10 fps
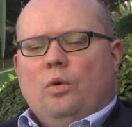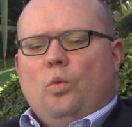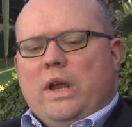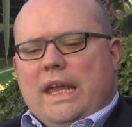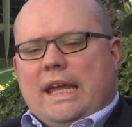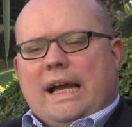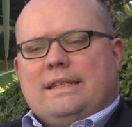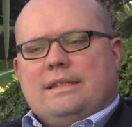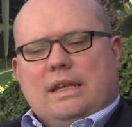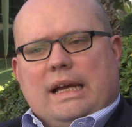we
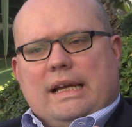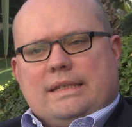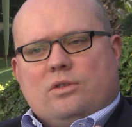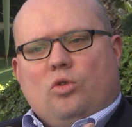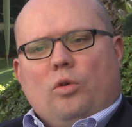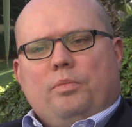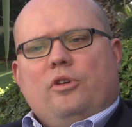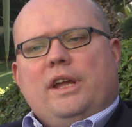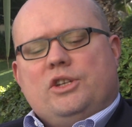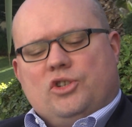as
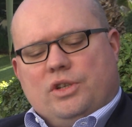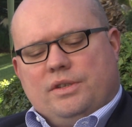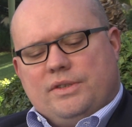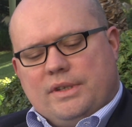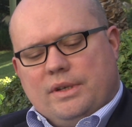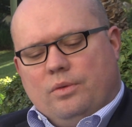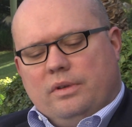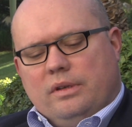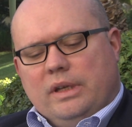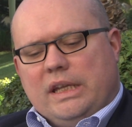corporations
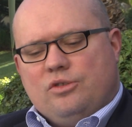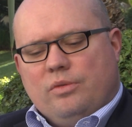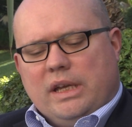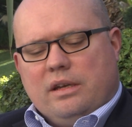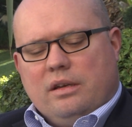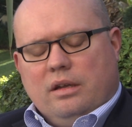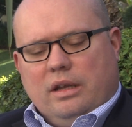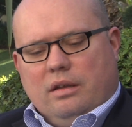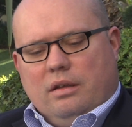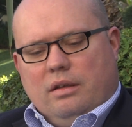need to
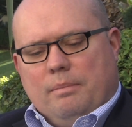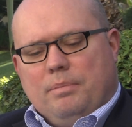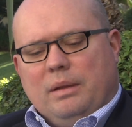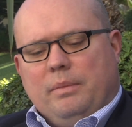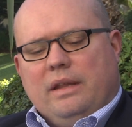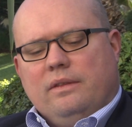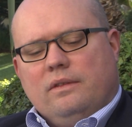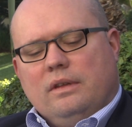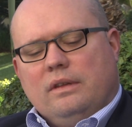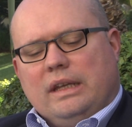
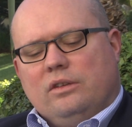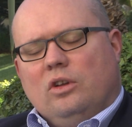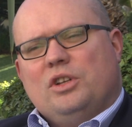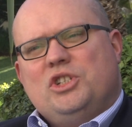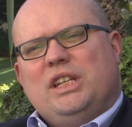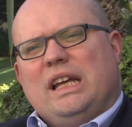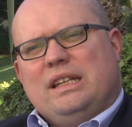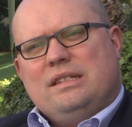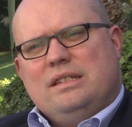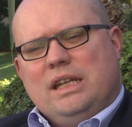implement the technology
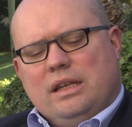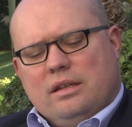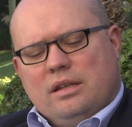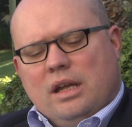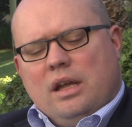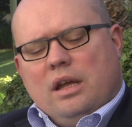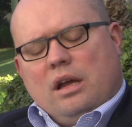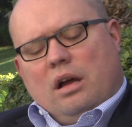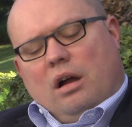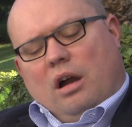that is needed,
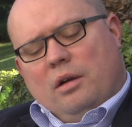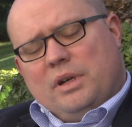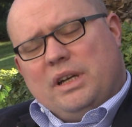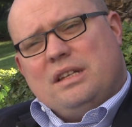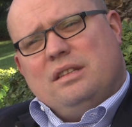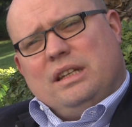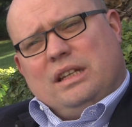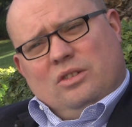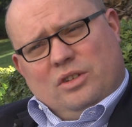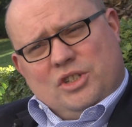harmonize the
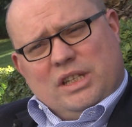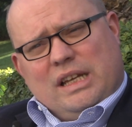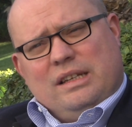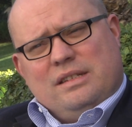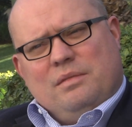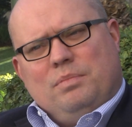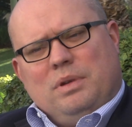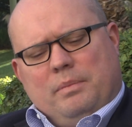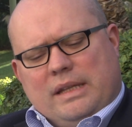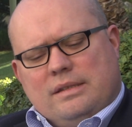technology that is
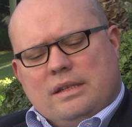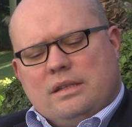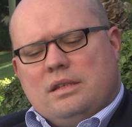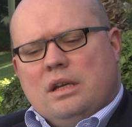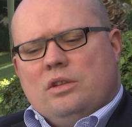implemented